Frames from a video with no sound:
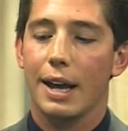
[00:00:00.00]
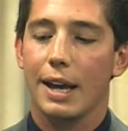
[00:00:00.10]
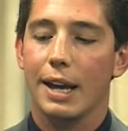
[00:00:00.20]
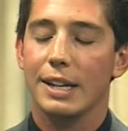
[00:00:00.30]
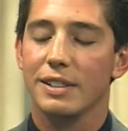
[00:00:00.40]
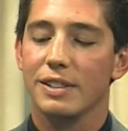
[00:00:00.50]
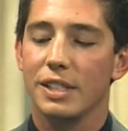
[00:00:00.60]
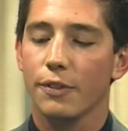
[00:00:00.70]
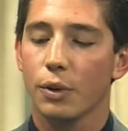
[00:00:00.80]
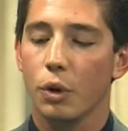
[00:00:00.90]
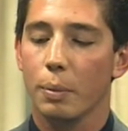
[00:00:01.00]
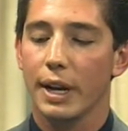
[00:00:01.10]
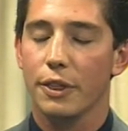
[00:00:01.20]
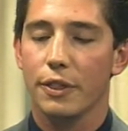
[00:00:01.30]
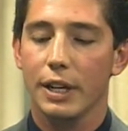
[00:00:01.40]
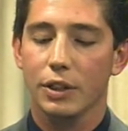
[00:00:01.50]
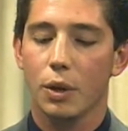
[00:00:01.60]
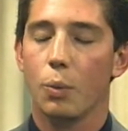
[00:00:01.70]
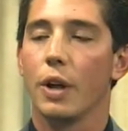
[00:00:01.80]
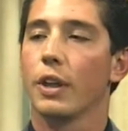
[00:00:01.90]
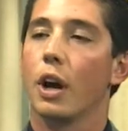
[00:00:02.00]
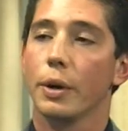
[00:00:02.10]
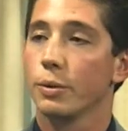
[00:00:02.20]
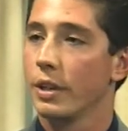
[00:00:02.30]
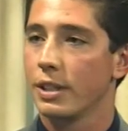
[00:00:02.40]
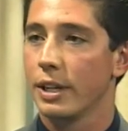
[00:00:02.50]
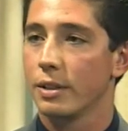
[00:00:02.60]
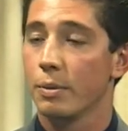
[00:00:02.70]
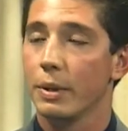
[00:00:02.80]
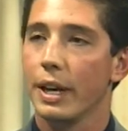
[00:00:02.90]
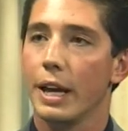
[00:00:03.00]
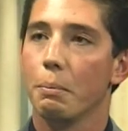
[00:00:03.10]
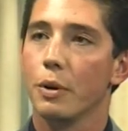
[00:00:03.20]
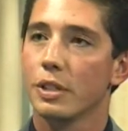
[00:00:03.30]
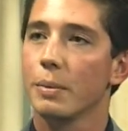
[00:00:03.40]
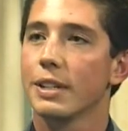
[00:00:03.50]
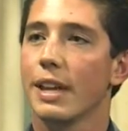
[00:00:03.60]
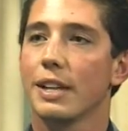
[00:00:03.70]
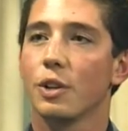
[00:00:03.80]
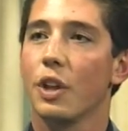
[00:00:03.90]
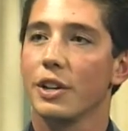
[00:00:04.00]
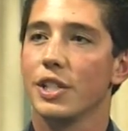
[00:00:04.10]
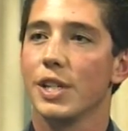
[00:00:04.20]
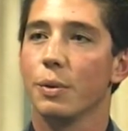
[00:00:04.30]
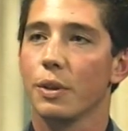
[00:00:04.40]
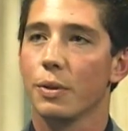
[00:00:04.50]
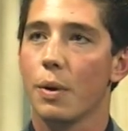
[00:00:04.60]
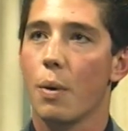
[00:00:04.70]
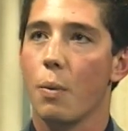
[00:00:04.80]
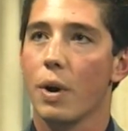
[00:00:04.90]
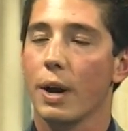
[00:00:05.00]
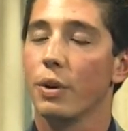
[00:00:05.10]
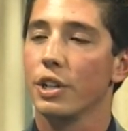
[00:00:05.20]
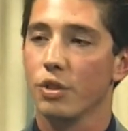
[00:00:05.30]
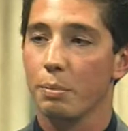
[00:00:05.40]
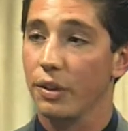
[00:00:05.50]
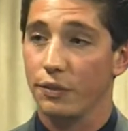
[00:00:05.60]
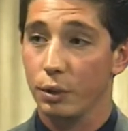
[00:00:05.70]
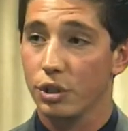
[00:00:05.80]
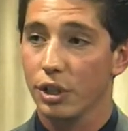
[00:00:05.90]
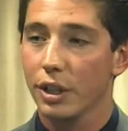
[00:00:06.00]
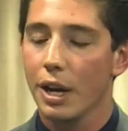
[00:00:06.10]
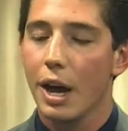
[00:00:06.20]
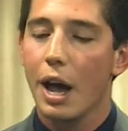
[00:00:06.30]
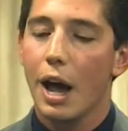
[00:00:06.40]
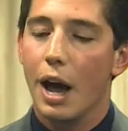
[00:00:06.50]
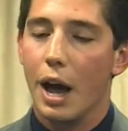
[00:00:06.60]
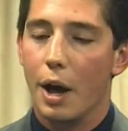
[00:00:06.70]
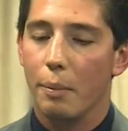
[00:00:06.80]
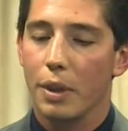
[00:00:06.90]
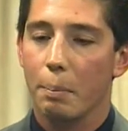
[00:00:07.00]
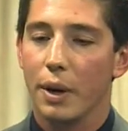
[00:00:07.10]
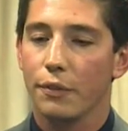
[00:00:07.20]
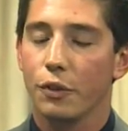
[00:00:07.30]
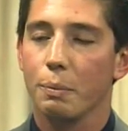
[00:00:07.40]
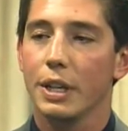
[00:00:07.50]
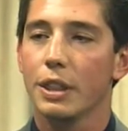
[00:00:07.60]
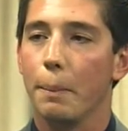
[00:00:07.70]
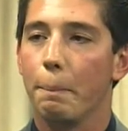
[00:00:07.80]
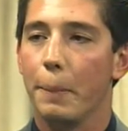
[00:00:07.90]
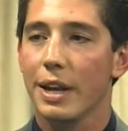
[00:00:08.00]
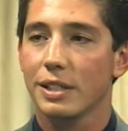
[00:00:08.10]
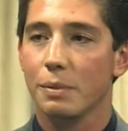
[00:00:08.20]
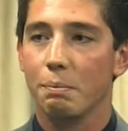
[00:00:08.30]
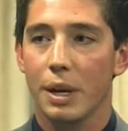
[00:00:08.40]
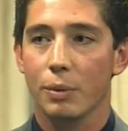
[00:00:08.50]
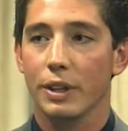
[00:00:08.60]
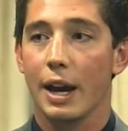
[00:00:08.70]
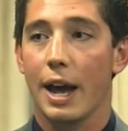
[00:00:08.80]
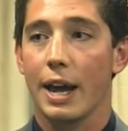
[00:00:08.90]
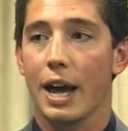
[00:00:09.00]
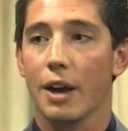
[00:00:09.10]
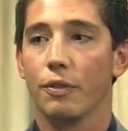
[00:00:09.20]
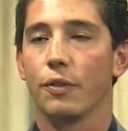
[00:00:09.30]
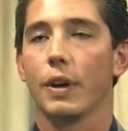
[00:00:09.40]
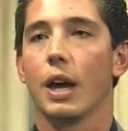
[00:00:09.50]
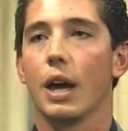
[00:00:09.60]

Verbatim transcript: and it's difficult, but I think the one that always resonates with me, and mostly because it has a lot to do with what I want to do with my future. Okay. Um, but for me, the best memory that I have. Mm-hmm